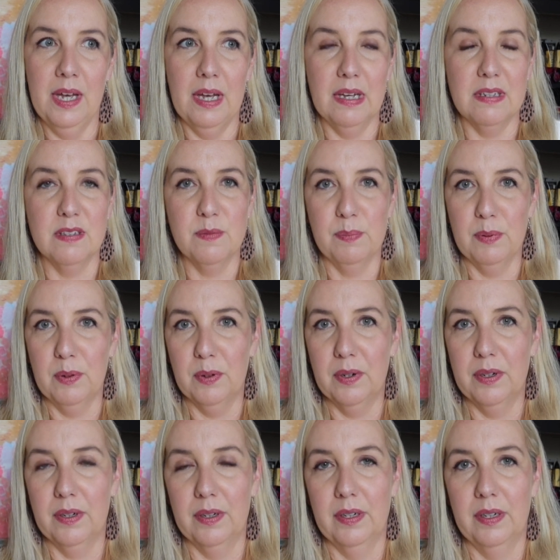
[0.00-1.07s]

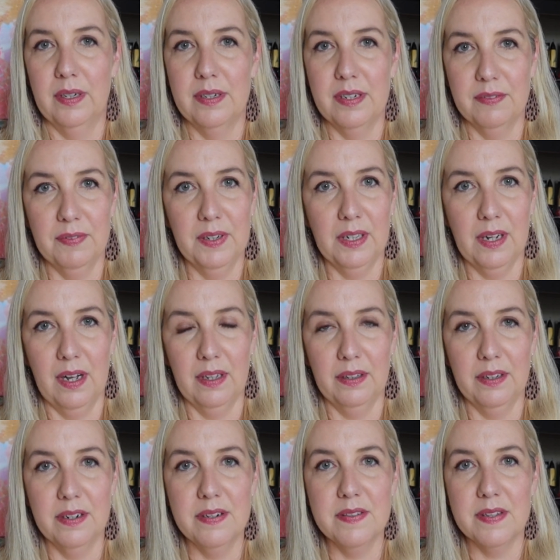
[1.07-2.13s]
explore different
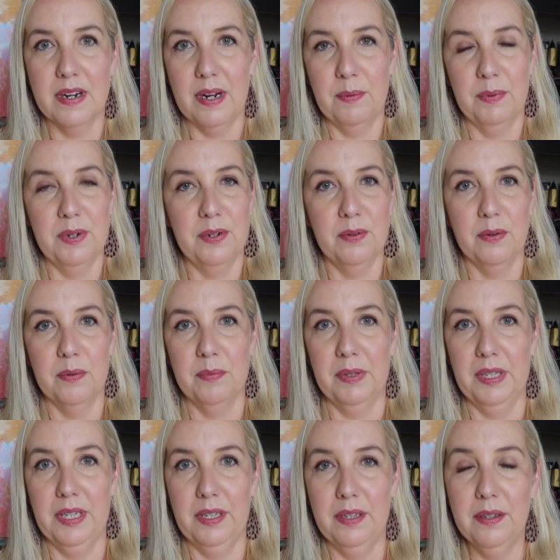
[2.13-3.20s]
colors that I wouldn't
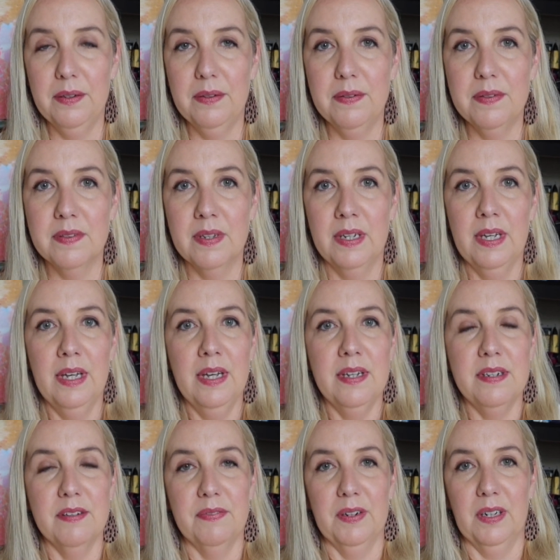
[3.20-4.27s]
normally use,
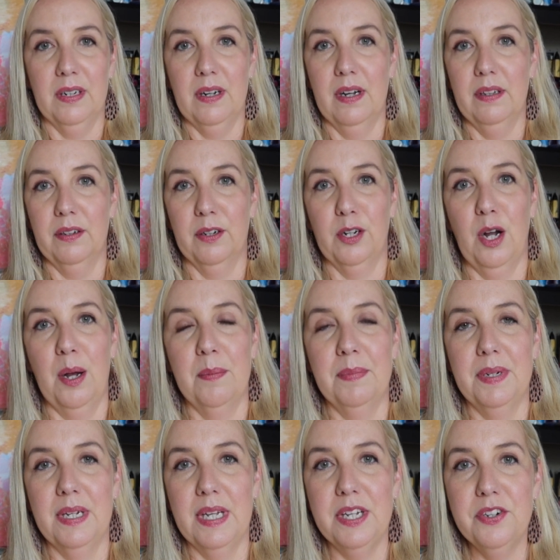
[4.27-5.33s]
different color
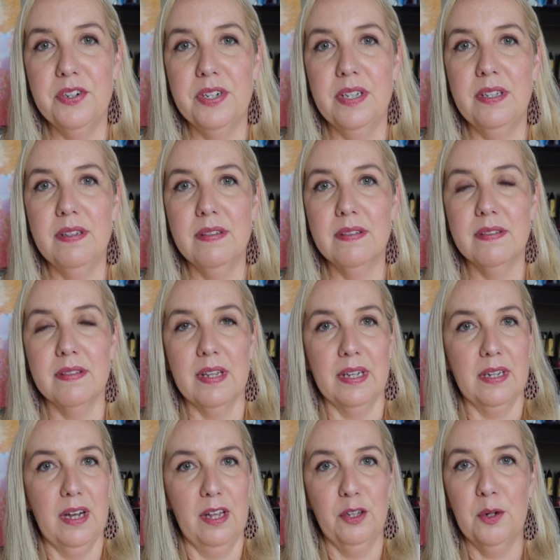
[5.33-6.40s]
combinations, like
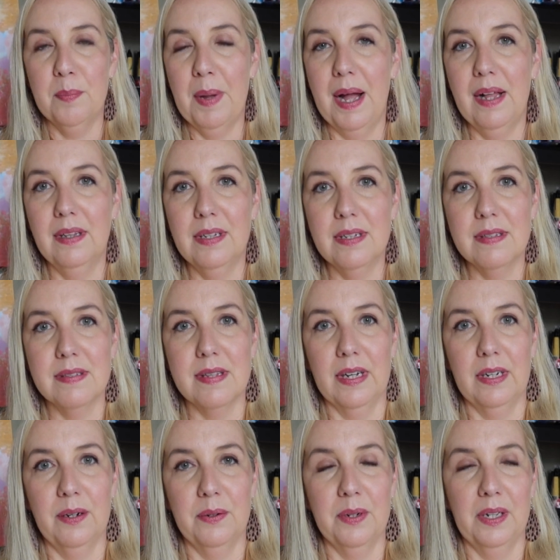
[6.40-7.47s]
color palettes
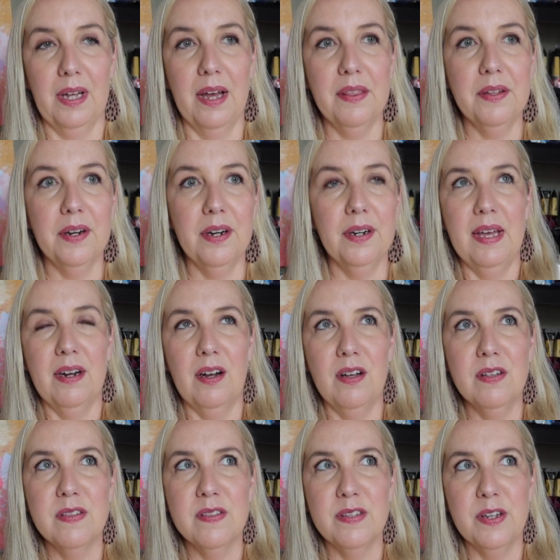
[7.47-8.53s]
that go together, and
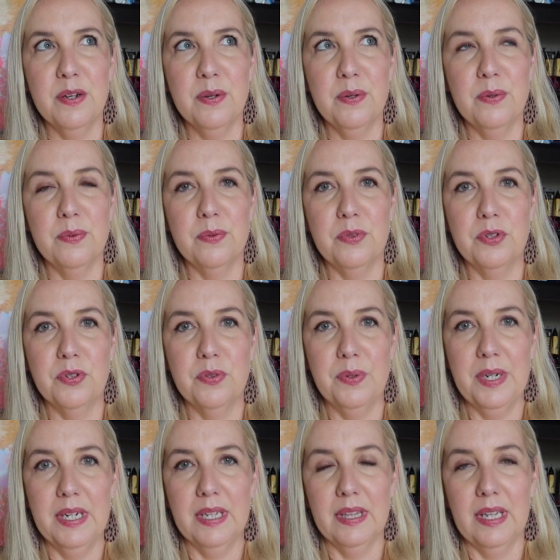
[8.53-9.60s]
also
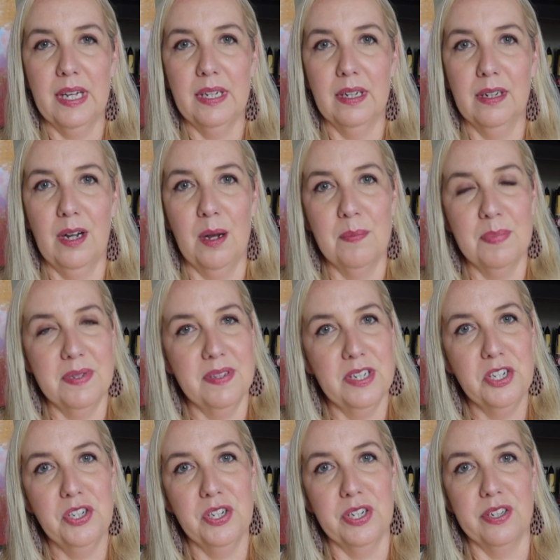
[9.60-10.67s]
treat it like a
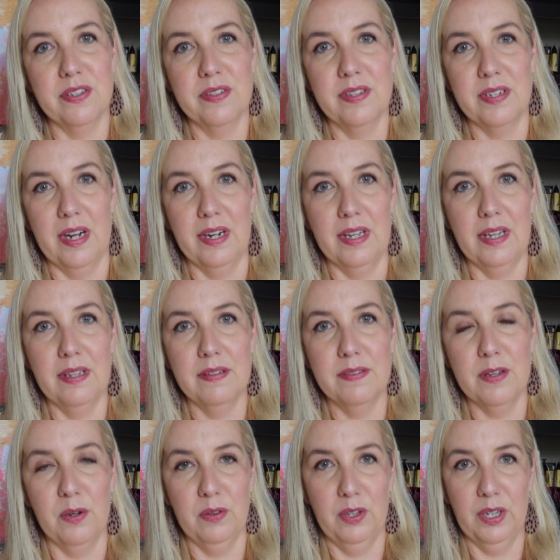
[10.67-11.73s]
compositional study.
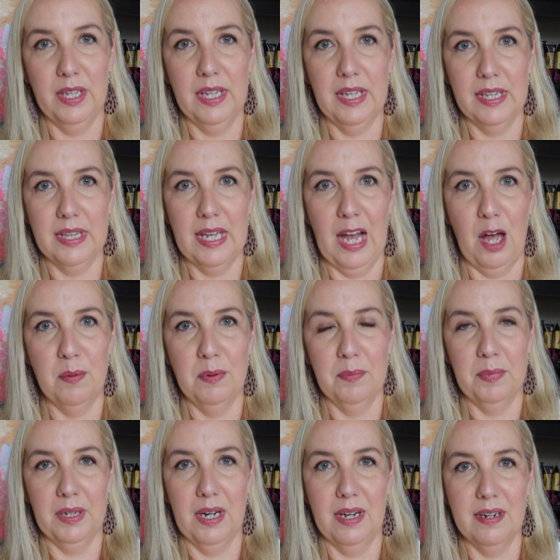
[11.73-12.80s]
So looking at the album
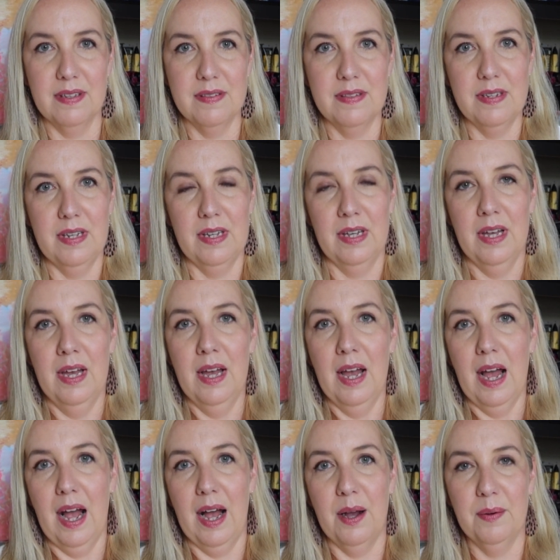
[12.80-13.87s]
and kind of see
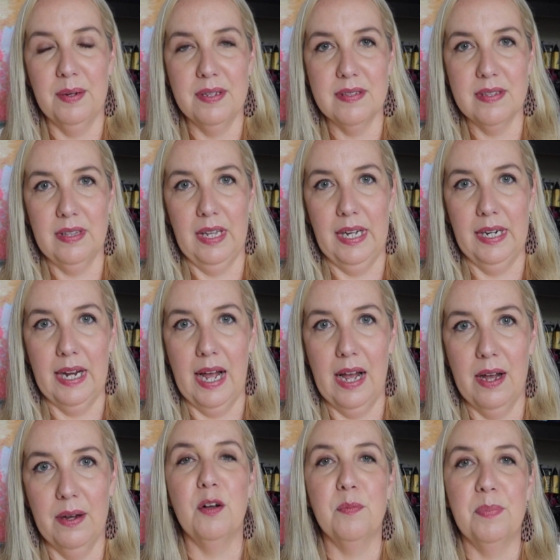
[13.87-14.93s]
how it's laid
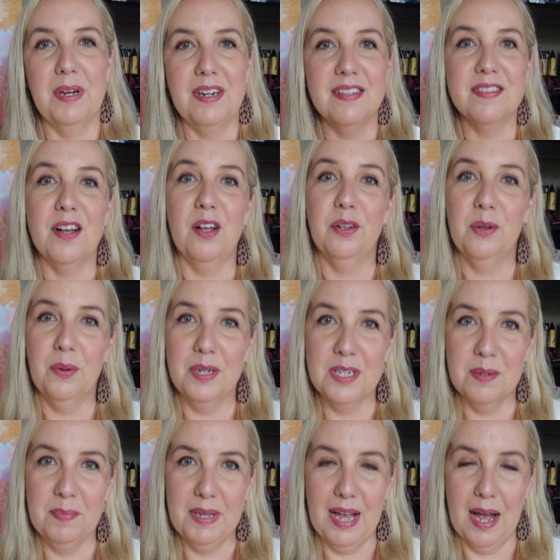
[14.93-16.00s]
out, but it's all going
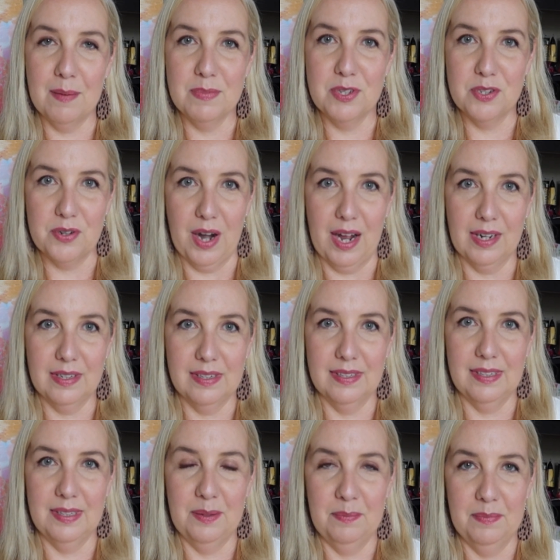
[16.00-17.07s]
to be abstract
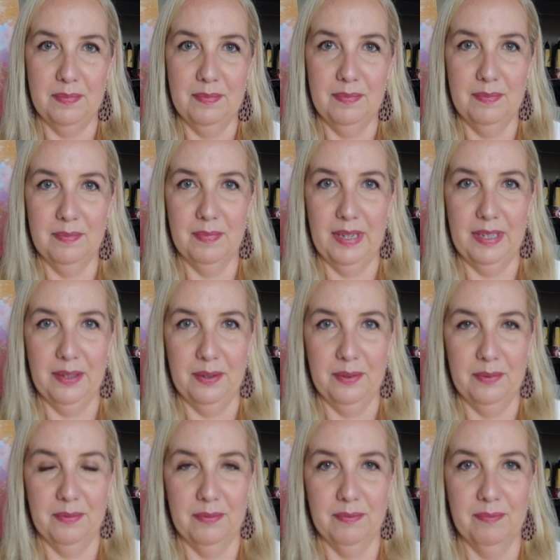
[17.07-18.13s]
in my
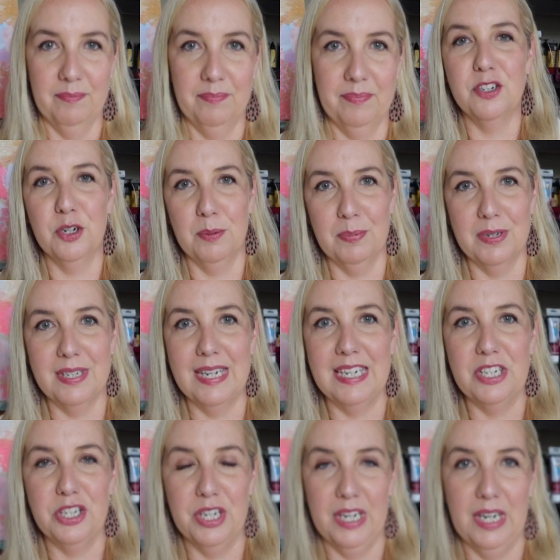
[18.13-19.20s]
own
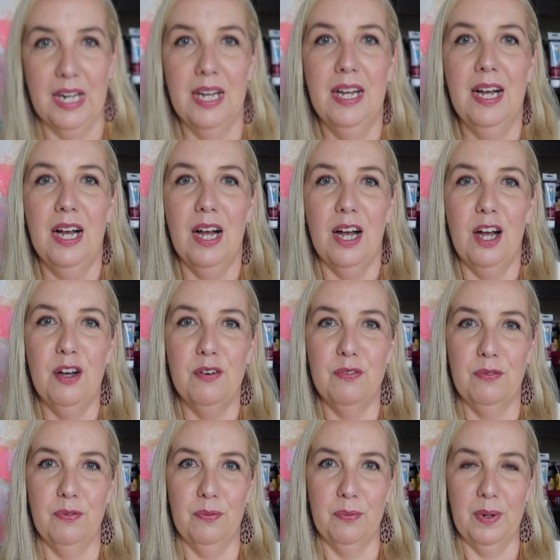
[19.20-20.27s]
interpretation of
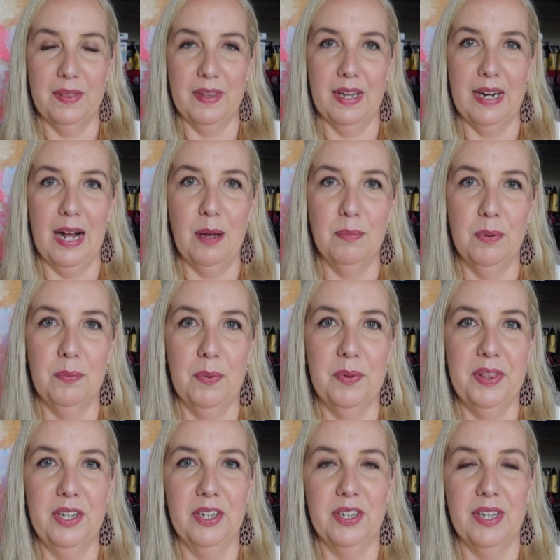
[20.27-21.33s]
what that album
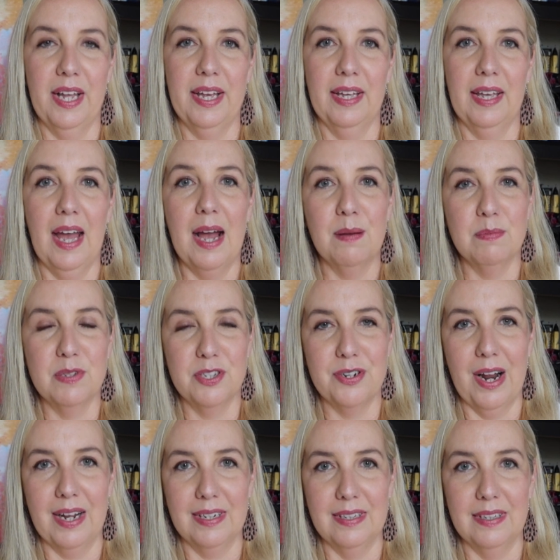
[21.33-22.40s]
would look like
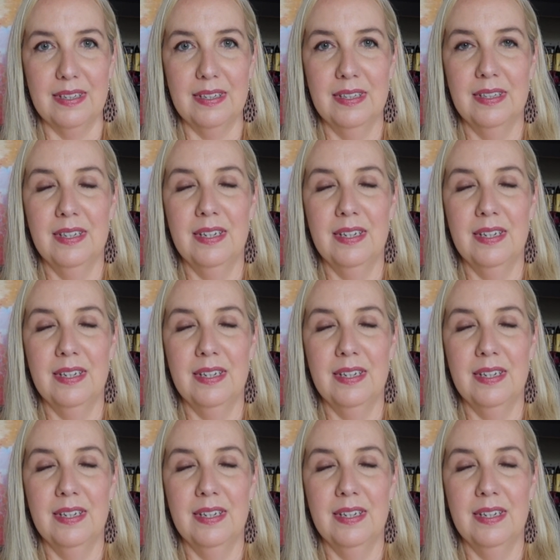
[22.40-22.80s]
abstracted.